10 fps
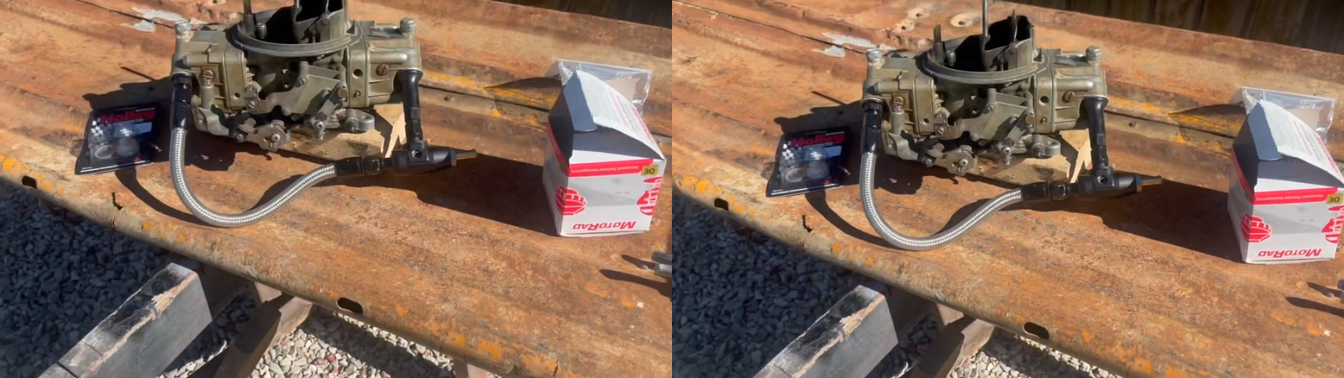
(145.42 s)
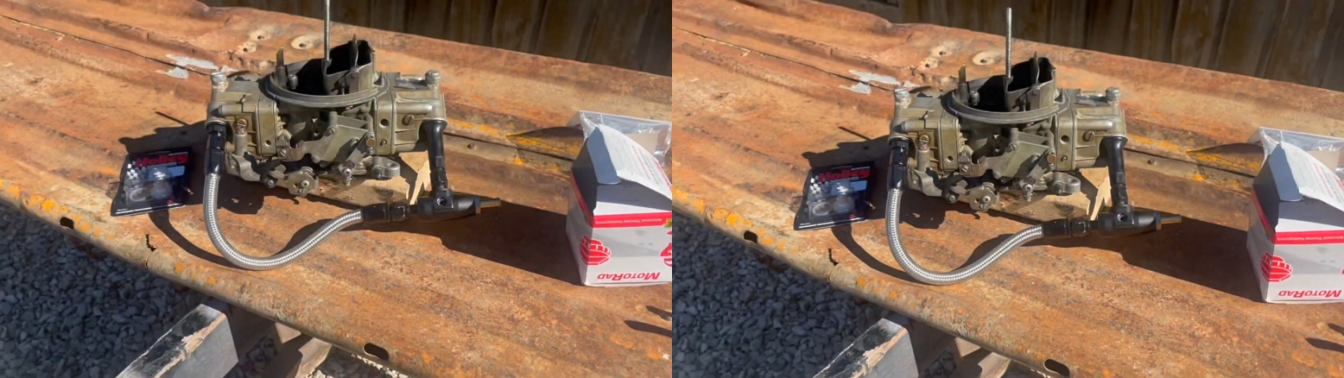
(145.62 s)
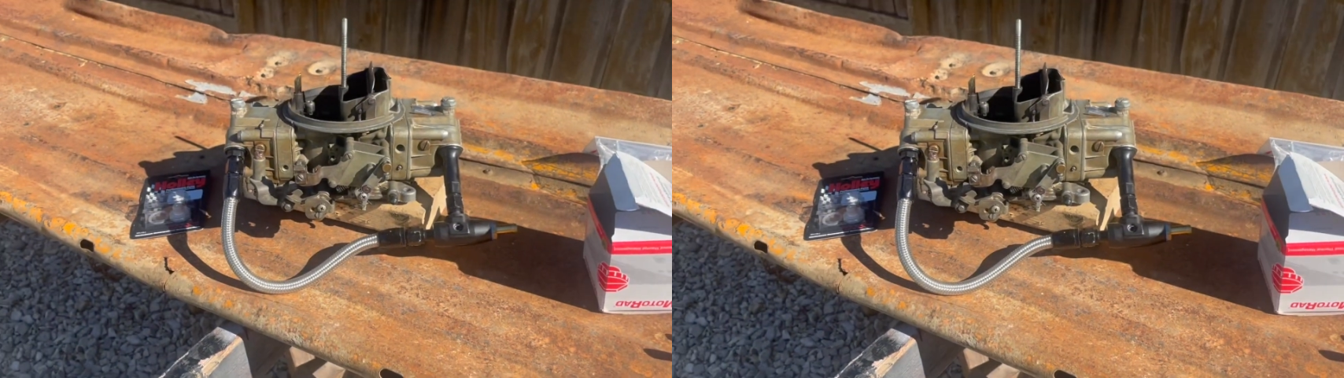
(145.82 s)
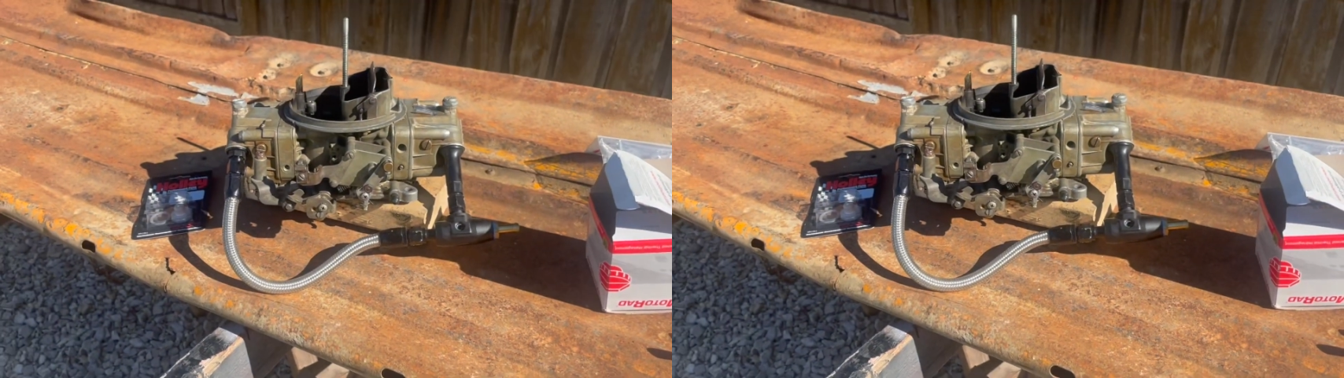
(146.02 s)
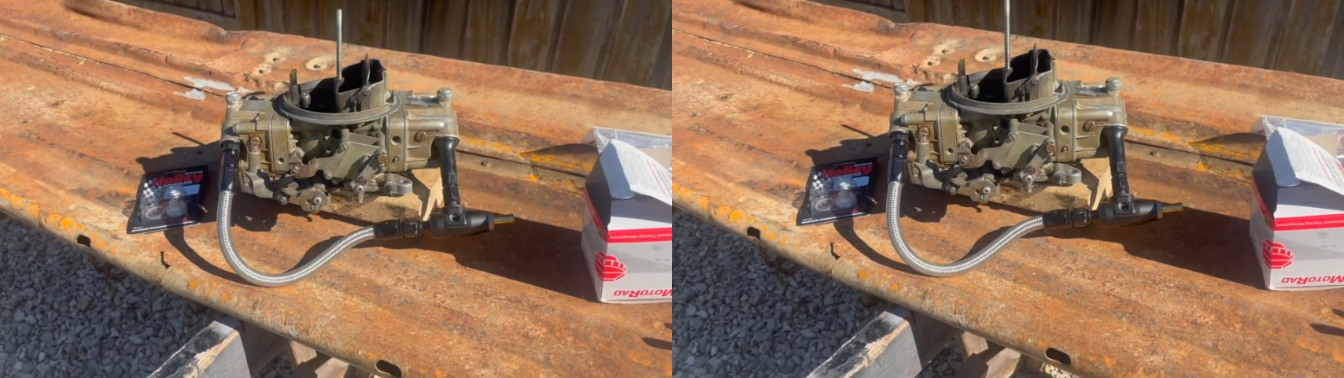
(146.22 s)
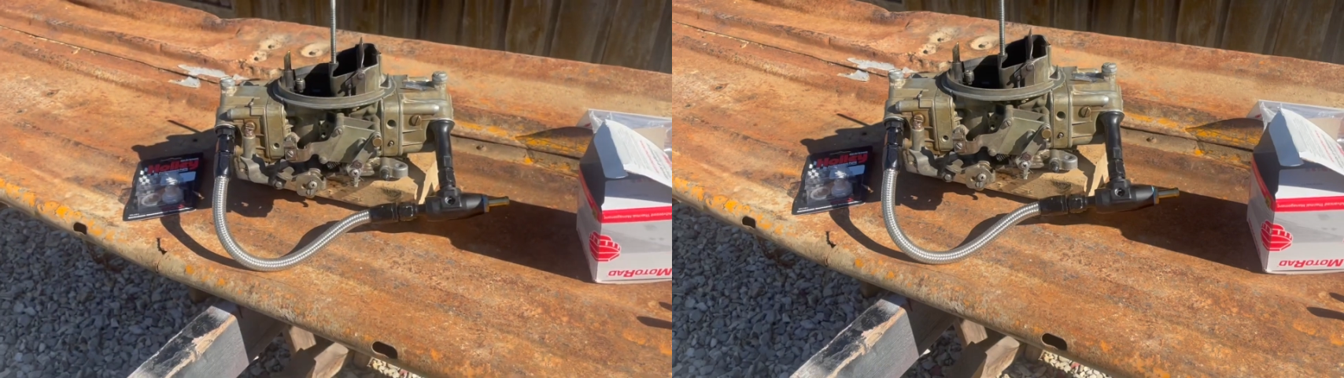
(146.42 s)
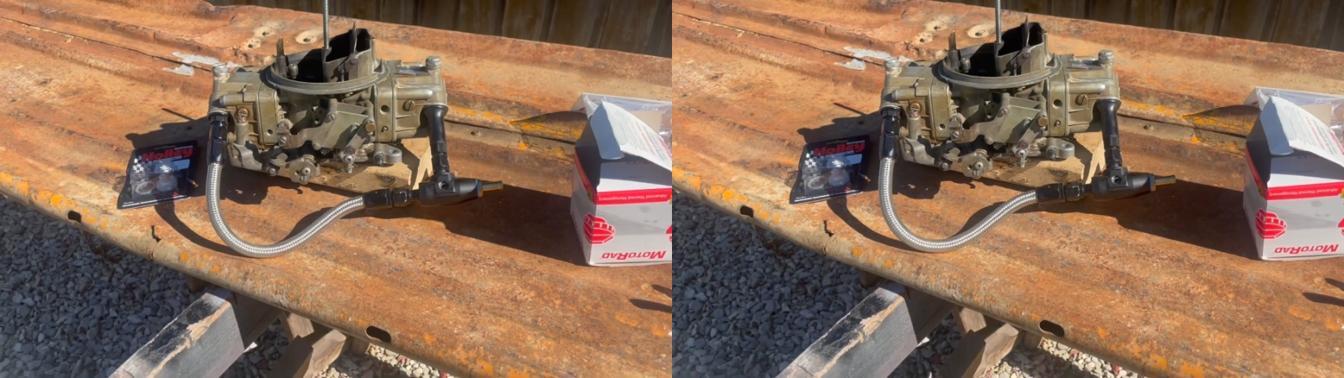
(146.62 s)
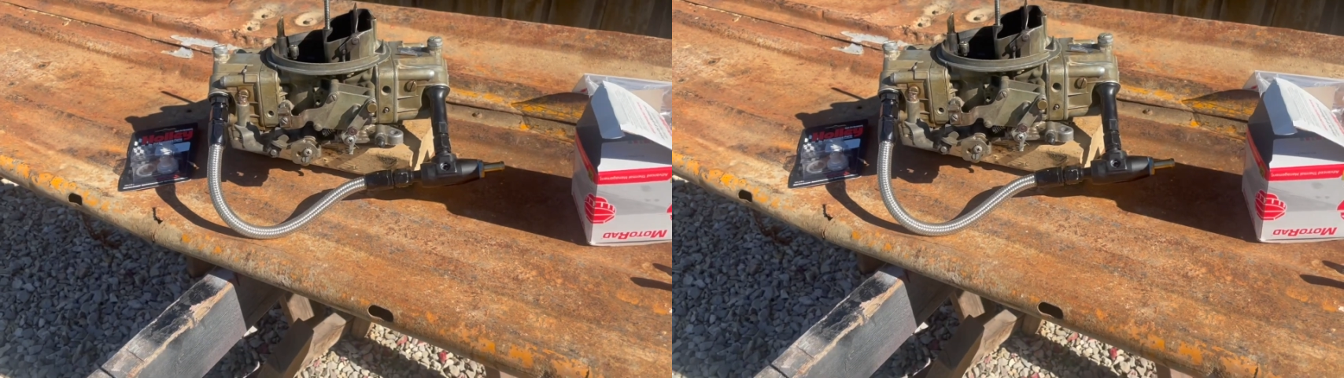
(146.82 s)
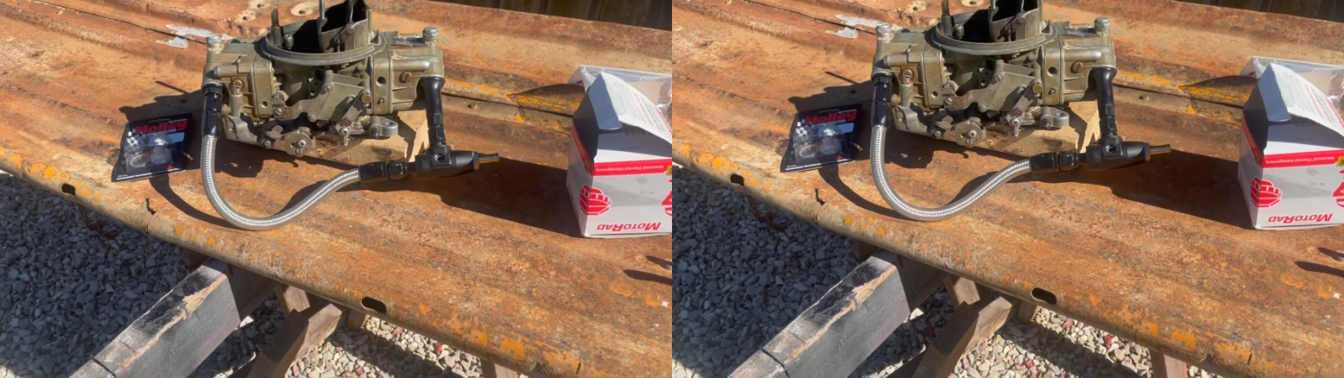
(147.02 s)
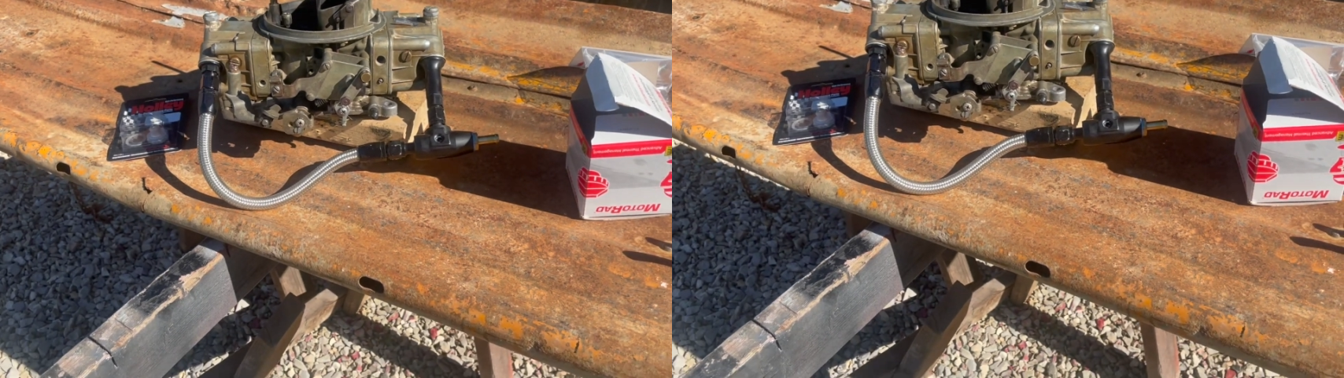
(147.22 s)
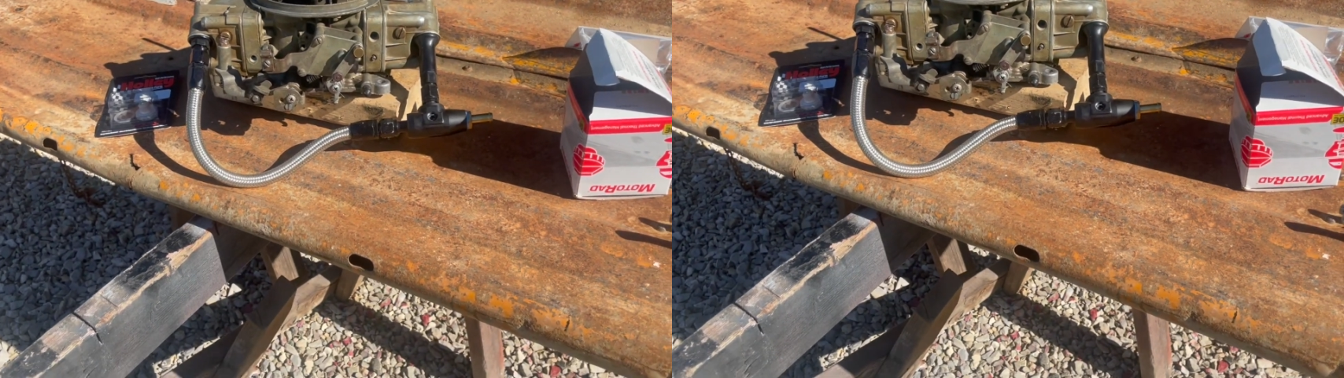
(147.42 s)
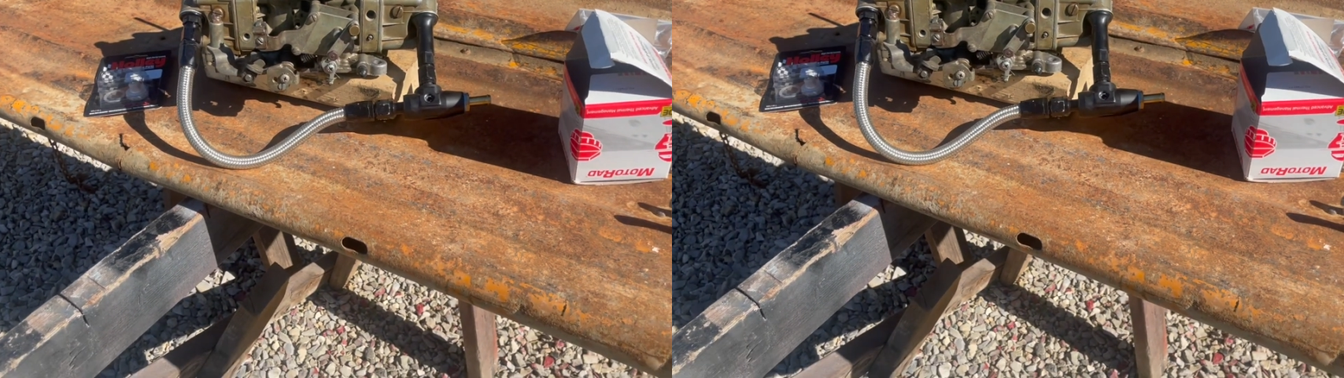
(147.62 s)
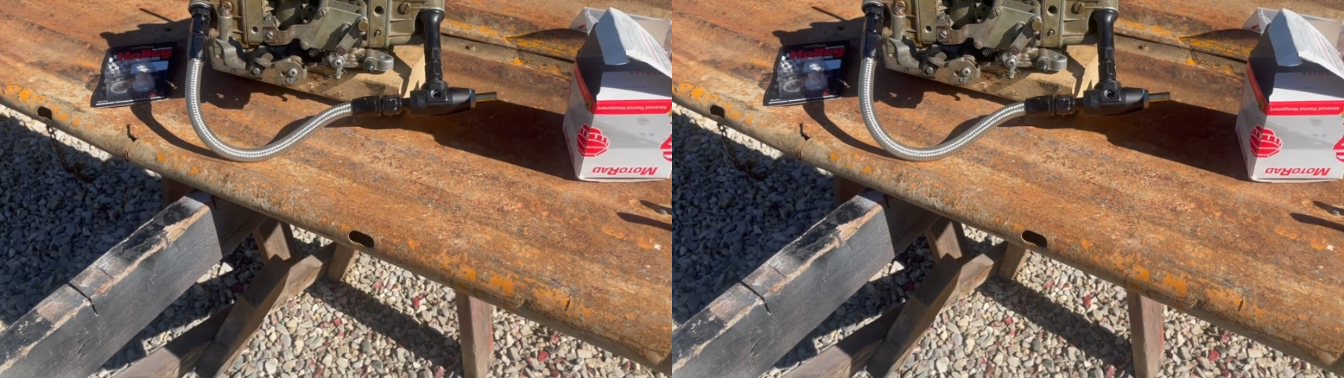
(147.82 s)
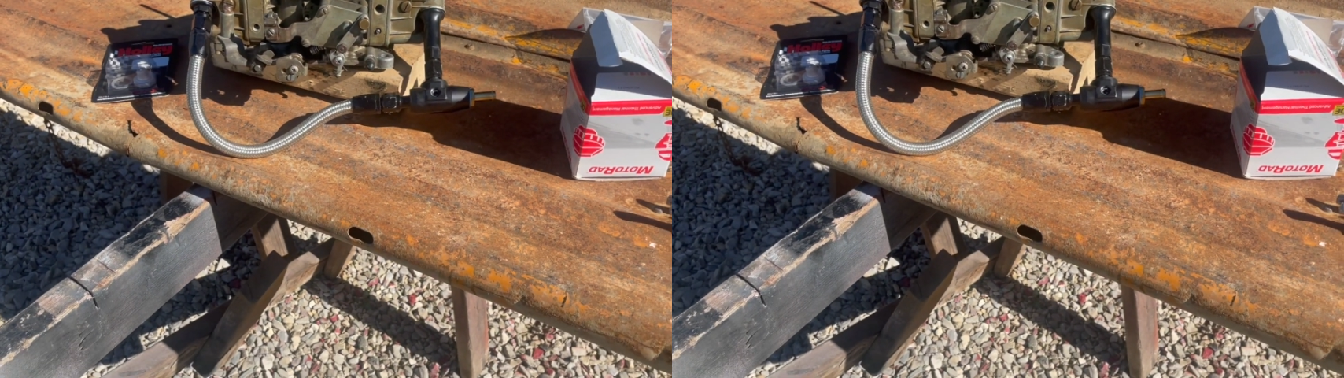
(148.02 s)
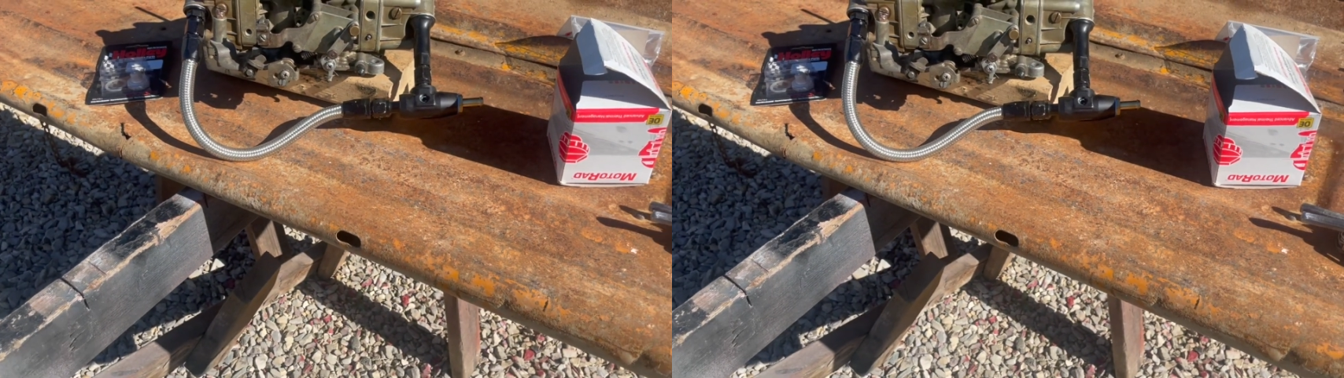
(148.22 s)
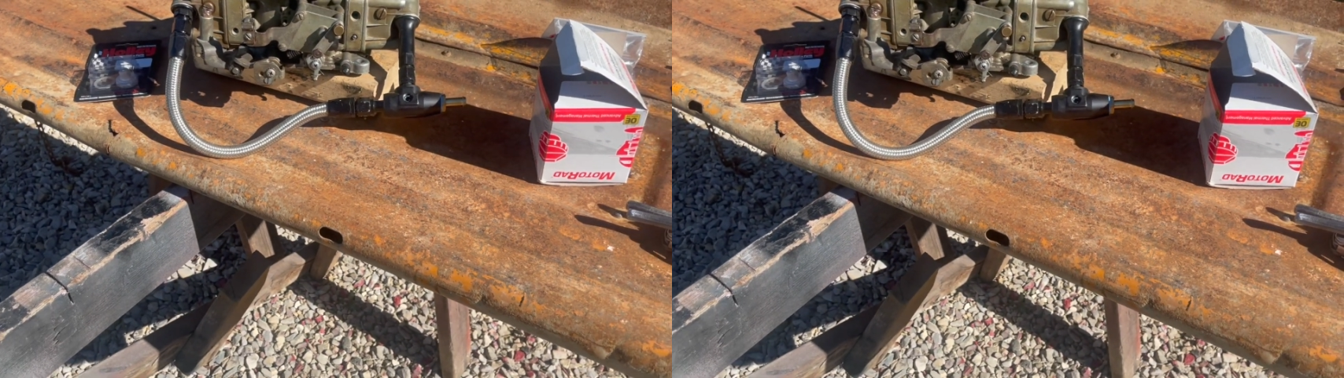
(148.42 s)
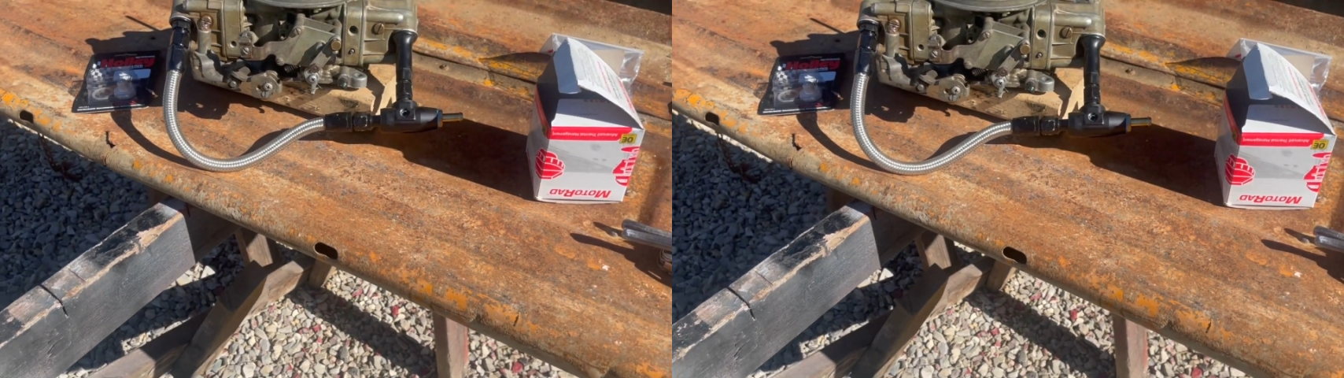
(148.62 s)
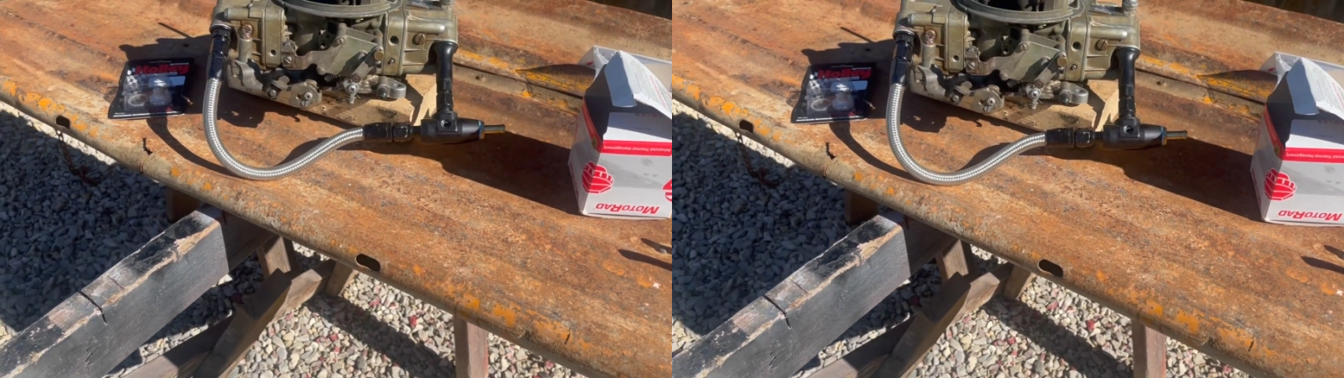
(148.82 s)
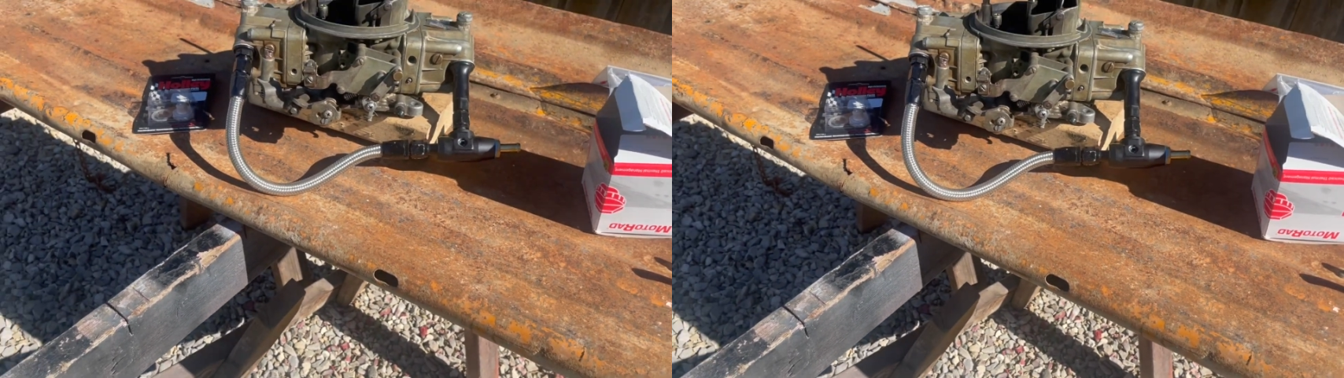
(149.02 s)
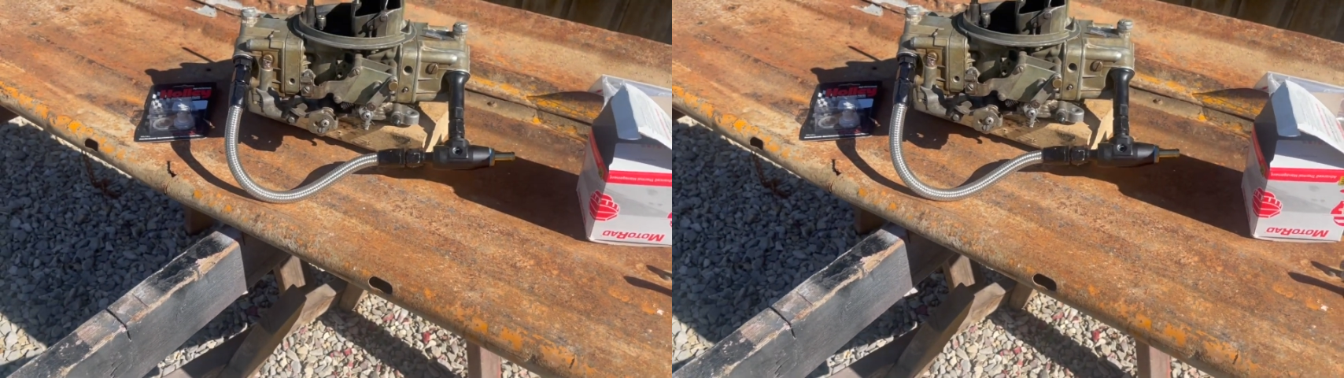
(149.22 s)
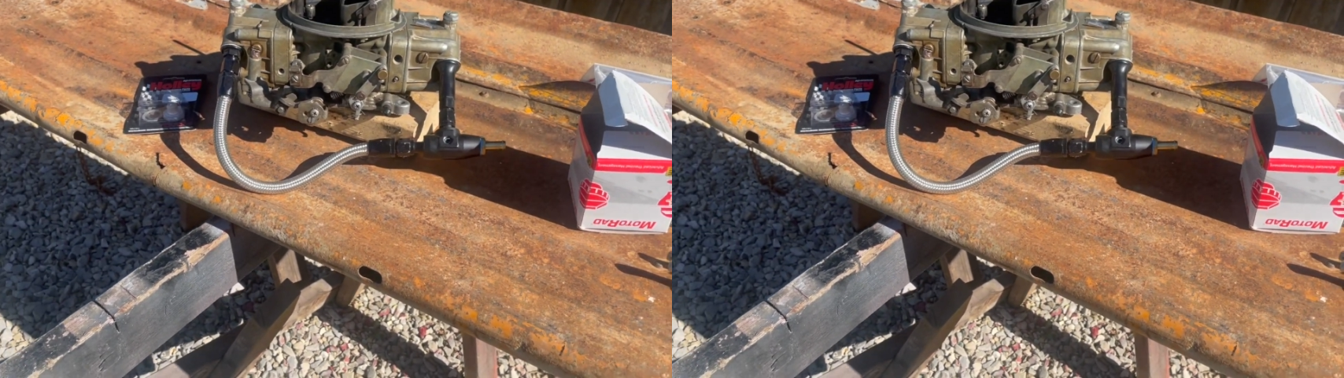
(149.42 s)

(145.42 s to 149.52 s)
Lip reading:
[unreadable: no face in view]